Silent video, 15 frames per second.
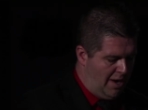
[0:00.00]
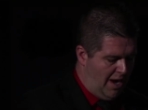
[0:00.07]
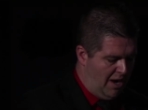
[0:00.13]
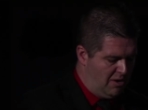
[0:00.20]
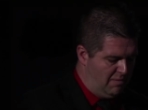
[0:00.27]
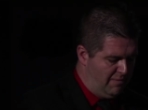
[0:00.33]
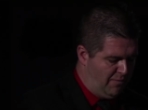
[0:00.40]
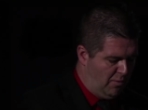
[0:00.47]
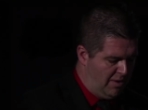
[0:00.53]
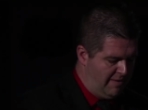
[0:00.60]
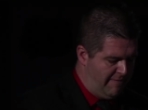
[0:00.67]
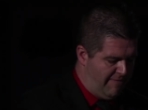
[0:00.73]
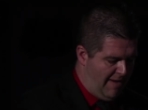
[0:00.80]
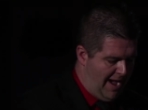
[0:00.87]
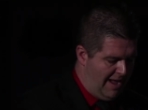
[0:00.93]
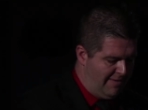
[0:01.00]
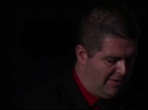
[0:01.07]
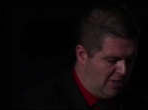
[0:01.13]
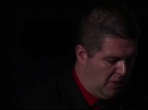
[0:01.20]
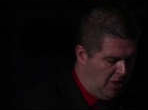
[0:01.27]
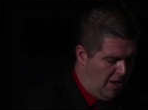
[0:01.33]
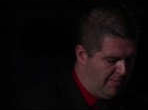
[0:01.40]
hundred forty-five
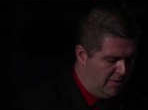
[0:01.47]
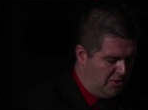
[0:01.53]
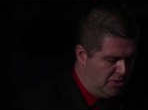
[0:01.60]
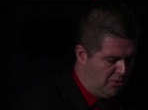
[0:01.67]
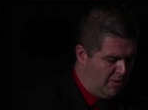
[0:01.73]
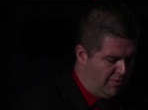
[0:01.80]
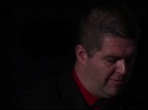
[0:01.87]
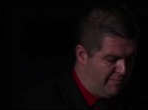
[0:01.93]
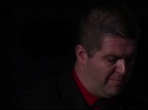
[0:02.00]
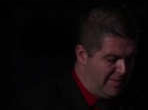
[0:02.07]
kilometers north of